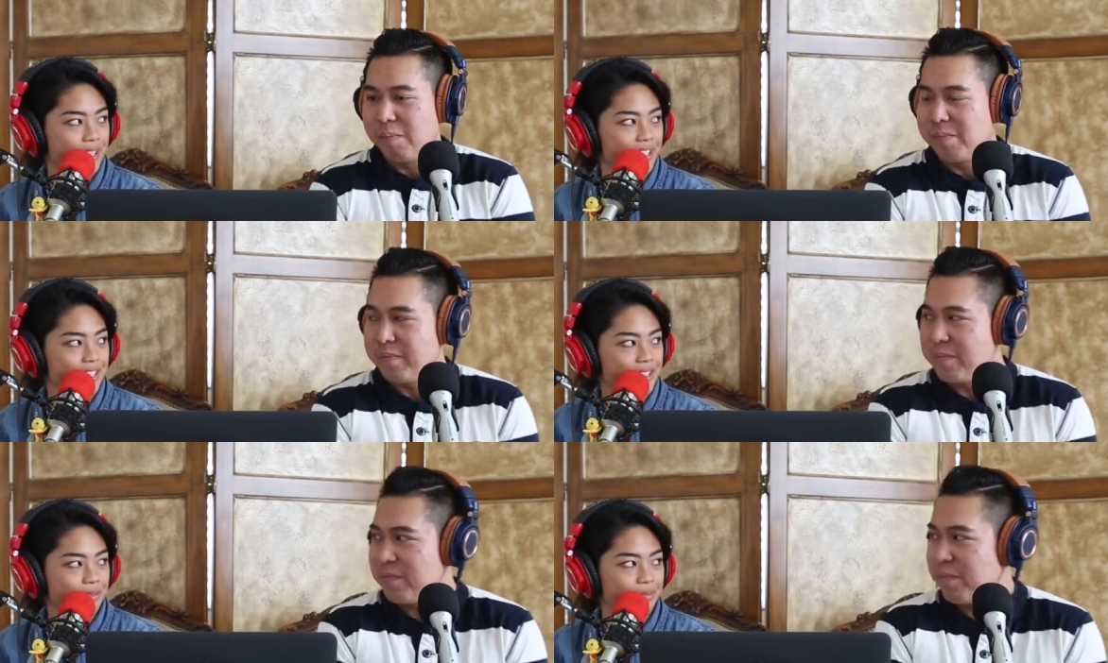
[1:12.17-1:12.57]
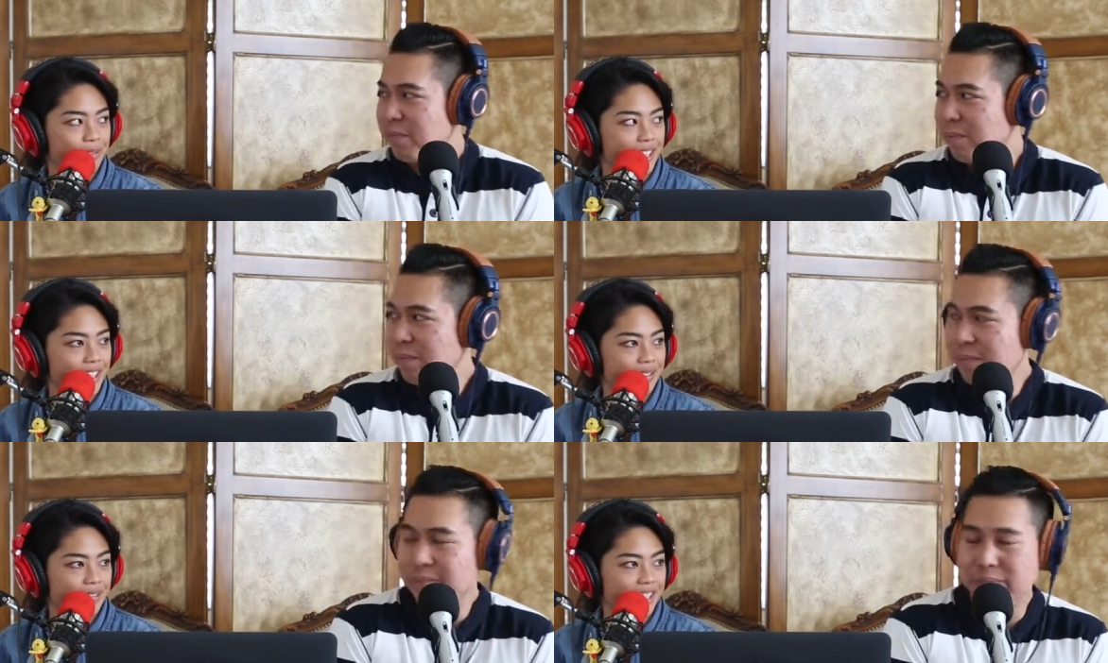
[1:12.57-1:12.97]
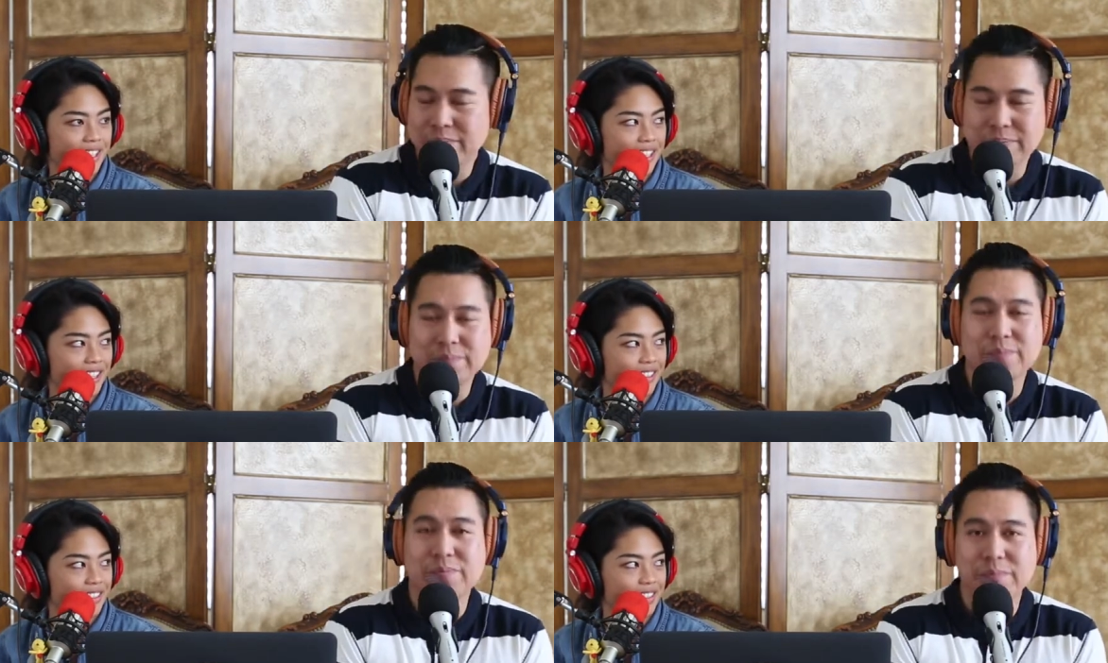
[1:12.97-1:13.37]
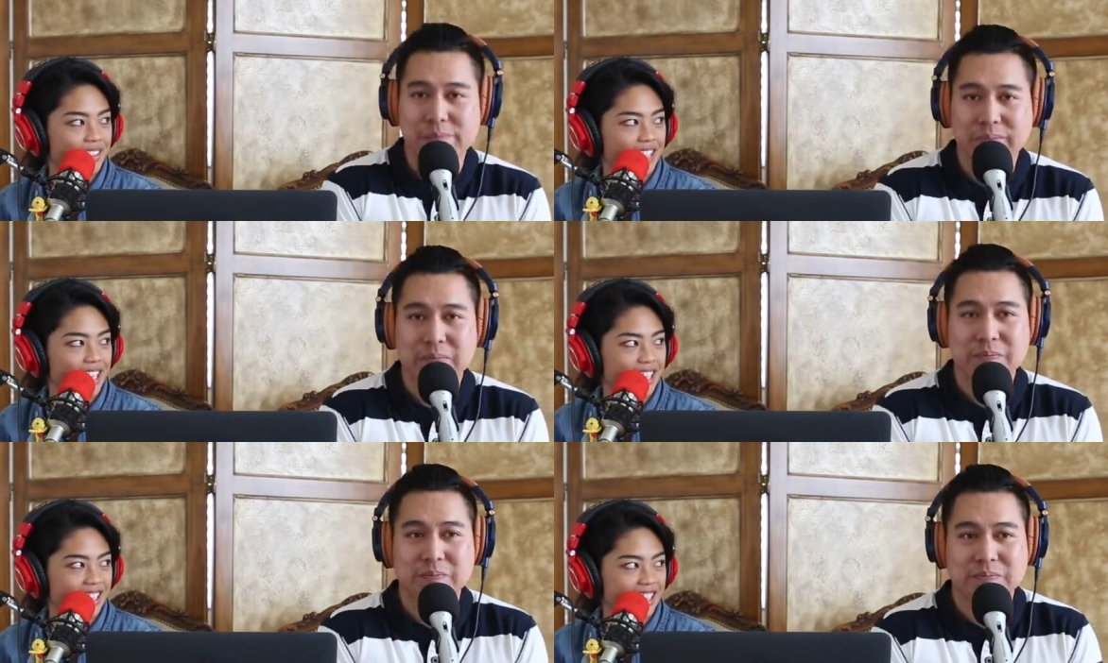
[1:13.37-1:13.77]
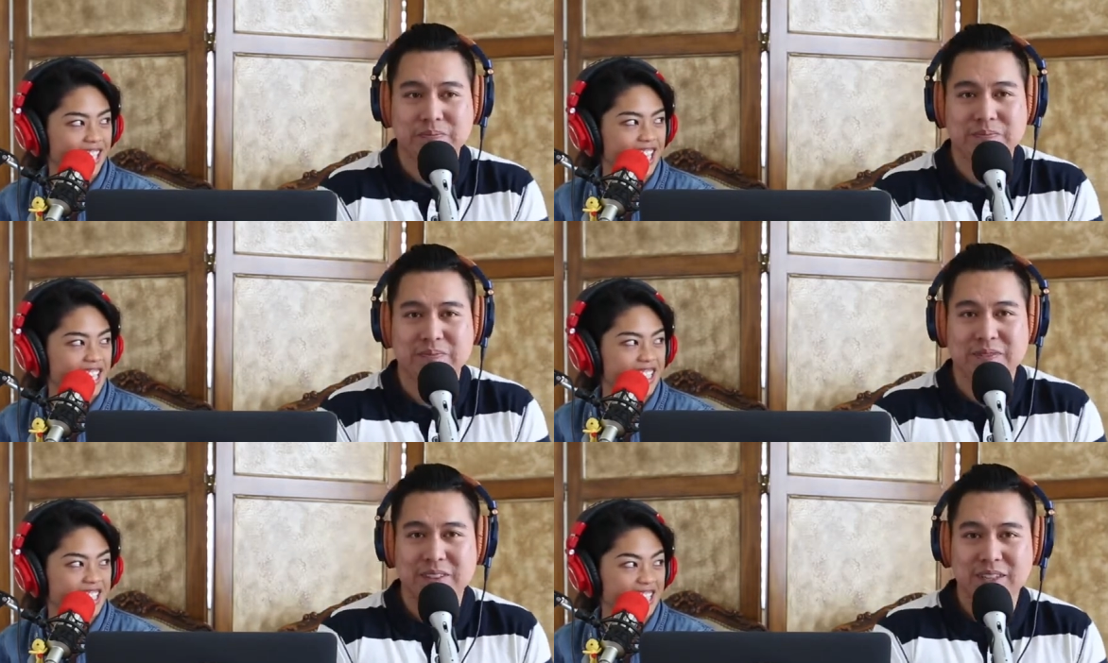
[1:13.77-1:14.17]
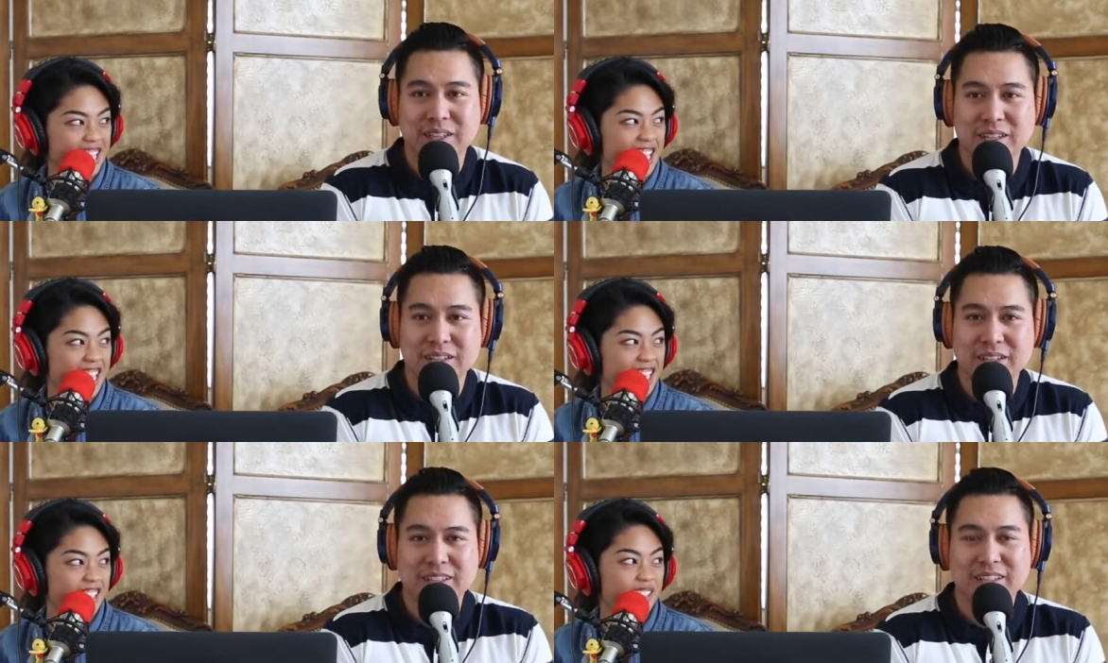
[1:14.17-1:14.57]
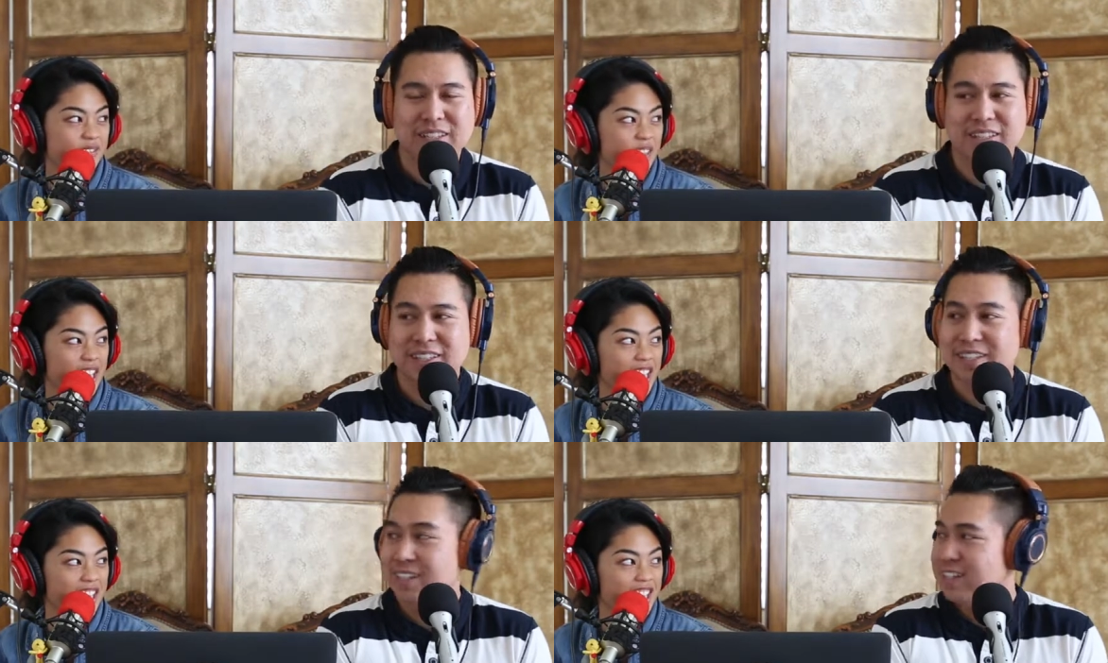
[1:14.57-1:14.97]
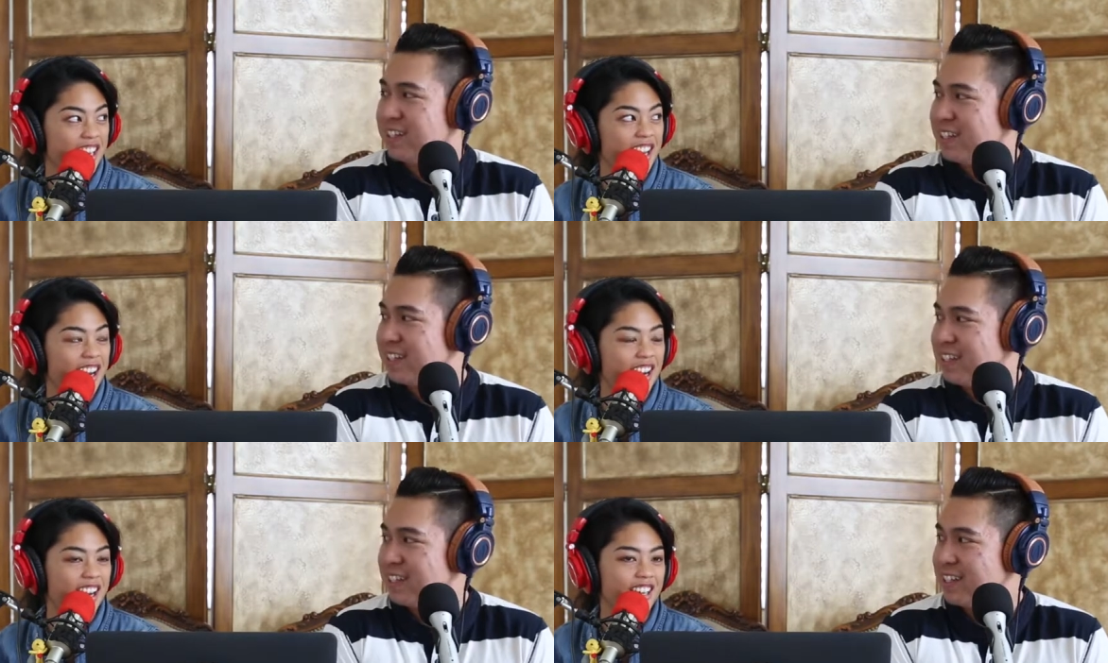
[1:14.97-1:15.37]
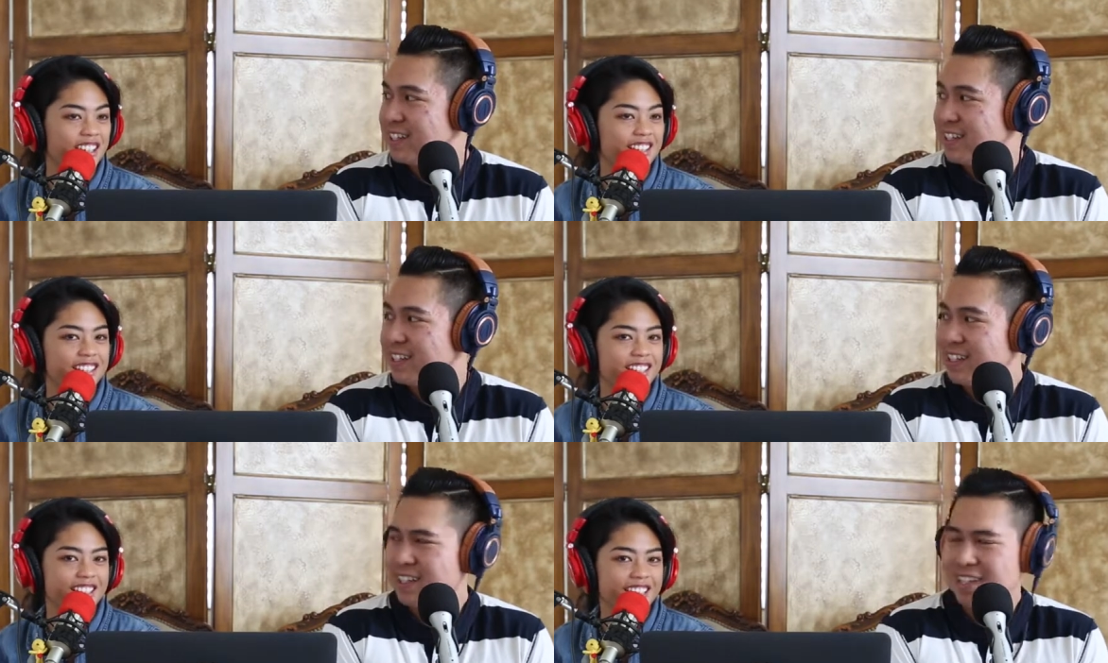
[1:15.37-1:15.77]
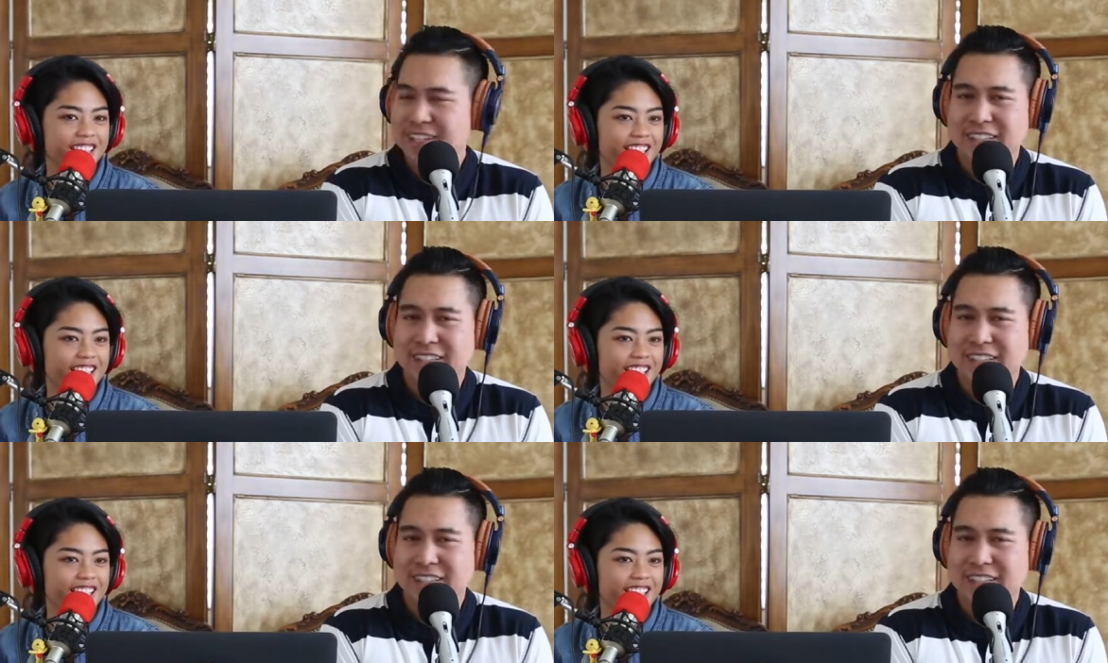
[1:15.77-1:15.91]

Speaker 1: was the biggest complaint about mm-hmm. the other one. I was like, these things freaking hurt.